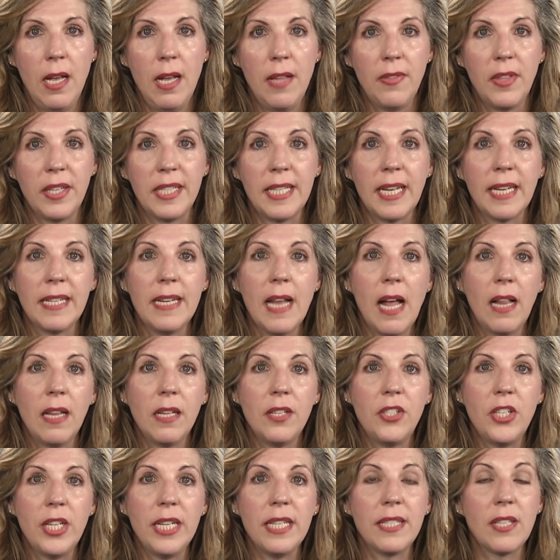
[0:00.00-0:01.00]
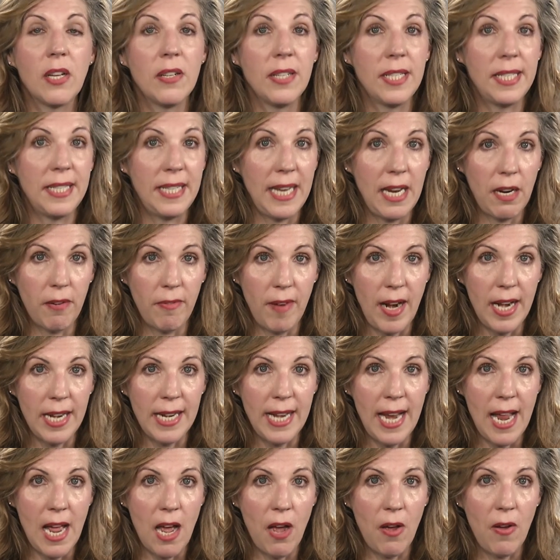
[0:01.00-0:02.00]
The technology is on sale right
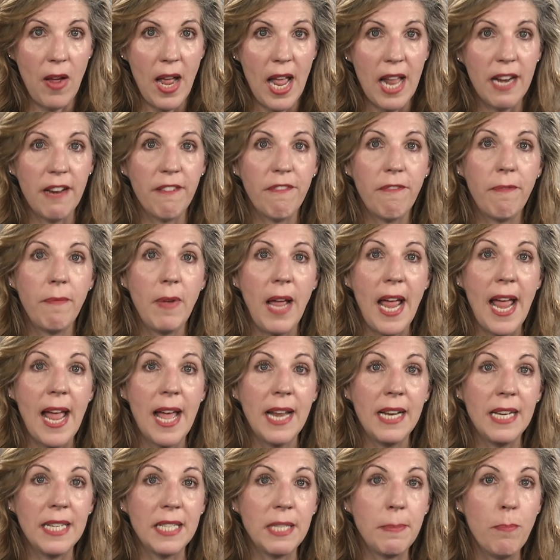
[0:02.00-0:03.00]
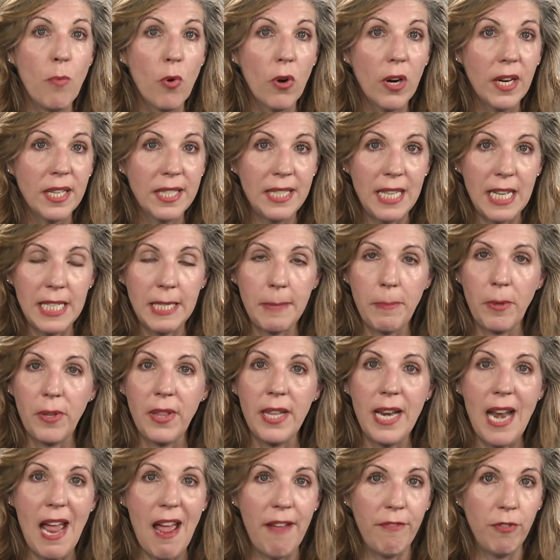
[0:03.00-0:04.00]
now and is more accessible
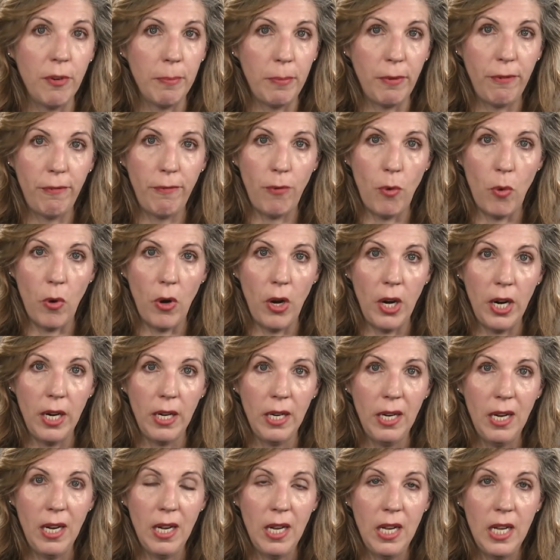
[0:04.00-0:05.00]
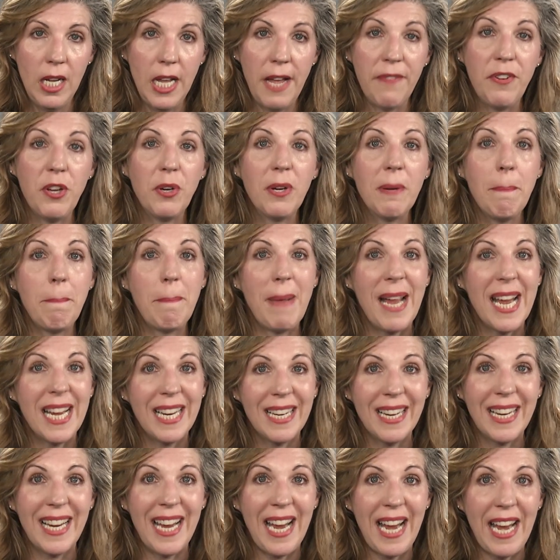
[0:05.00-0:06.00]
than ever before. If you can bake
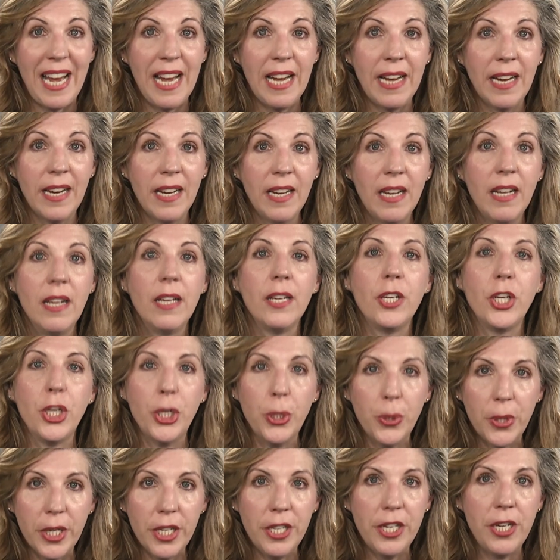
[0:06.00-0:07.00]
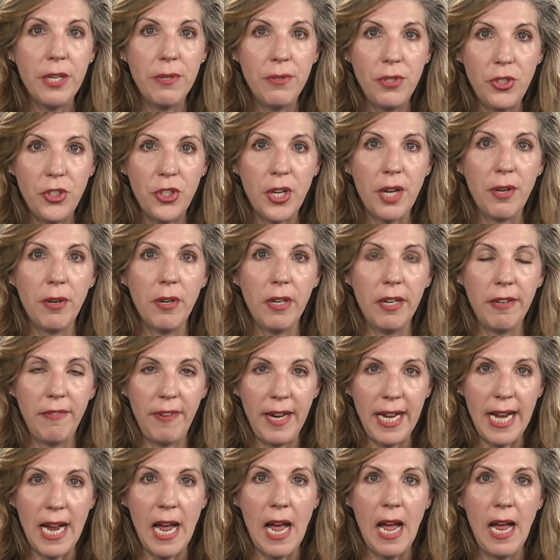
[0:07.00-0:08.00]
a cake, you can use generative
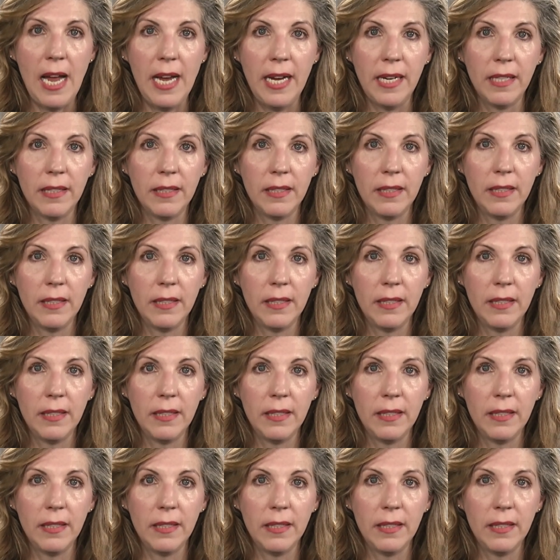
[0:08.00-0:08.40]
AI.